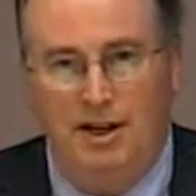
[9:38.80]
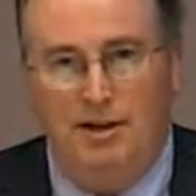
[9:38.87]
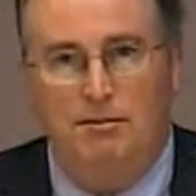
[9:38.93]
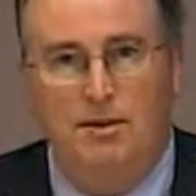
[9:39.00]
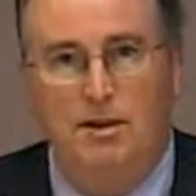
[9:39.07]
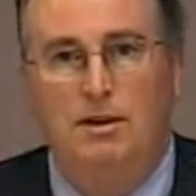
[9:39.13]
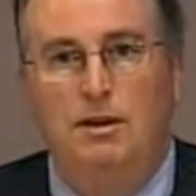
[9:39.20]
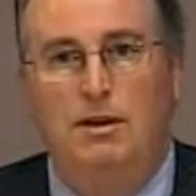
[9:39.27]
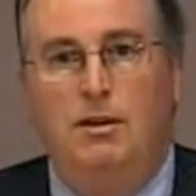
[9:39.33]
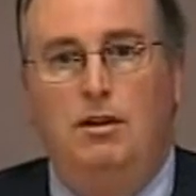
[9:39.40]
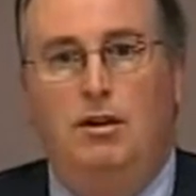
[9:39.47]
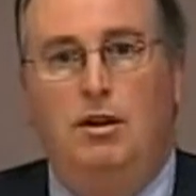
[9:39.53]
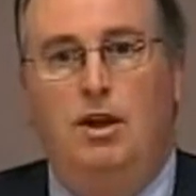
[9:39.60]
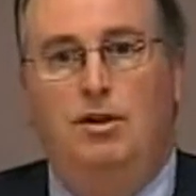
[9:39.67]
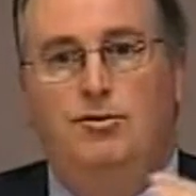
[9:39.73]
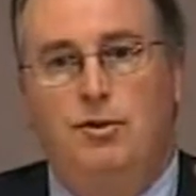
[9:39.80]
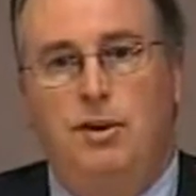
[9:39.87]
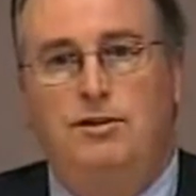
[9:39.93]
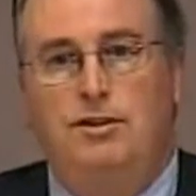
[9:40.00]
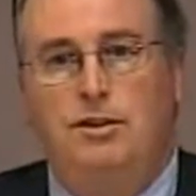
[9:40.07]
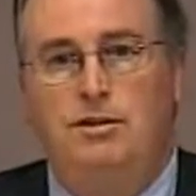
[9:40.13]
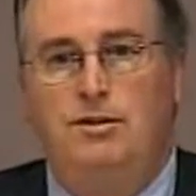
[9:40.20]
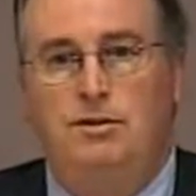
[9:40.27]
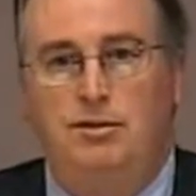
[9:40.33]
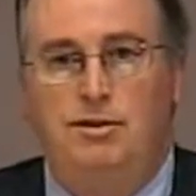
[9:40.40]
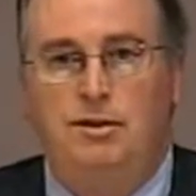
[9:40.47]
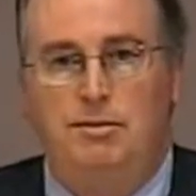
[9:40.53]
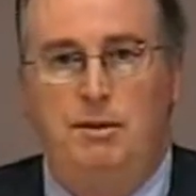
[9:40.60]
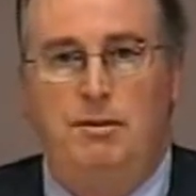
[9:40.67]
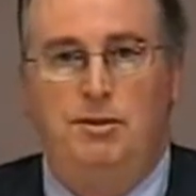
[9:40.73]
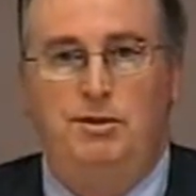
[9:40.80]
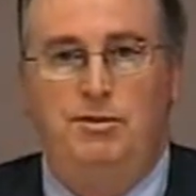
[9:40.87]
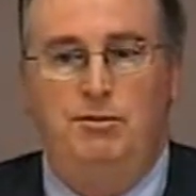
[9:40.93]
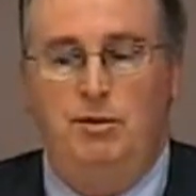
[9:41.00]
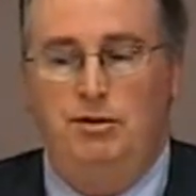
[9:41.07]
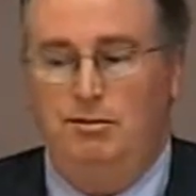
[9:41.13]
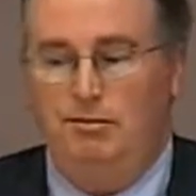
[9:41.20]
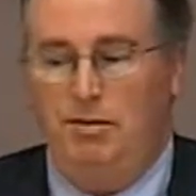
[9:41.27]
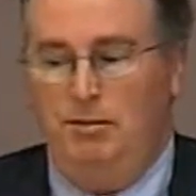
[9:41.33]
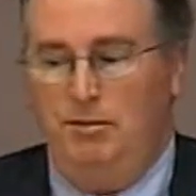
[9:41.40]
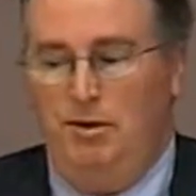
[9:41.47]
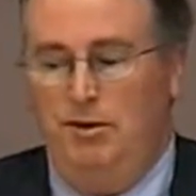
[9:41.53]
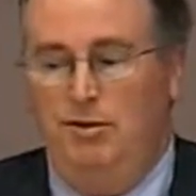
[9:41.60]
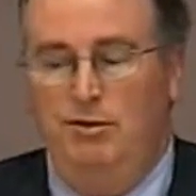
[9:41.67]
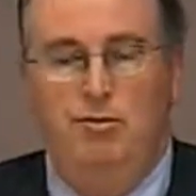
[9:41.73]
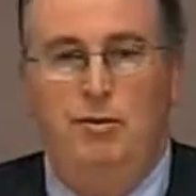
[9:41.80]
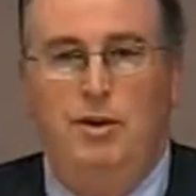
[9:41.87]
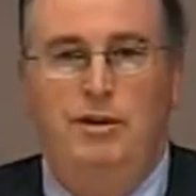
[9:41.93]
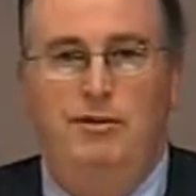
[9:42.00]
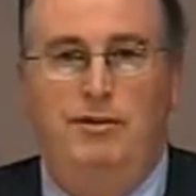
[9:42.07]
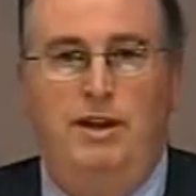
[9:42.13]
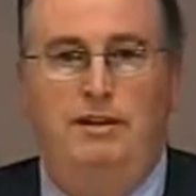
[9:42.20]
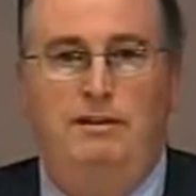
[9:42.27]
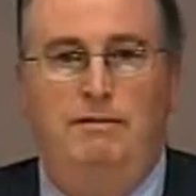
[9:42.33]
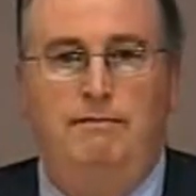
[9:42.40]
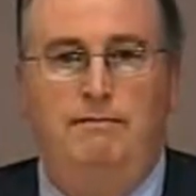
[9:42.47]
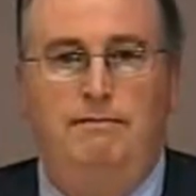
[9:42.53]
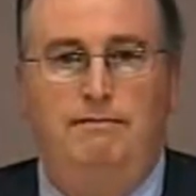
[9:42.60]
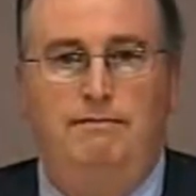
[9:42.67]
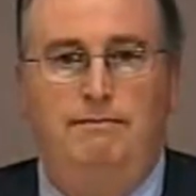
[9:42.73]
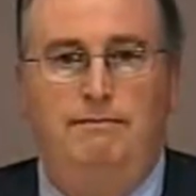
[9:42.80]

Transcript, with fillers: that time, addressing concerns by Mr. Rosenbaum. Are you aware of that?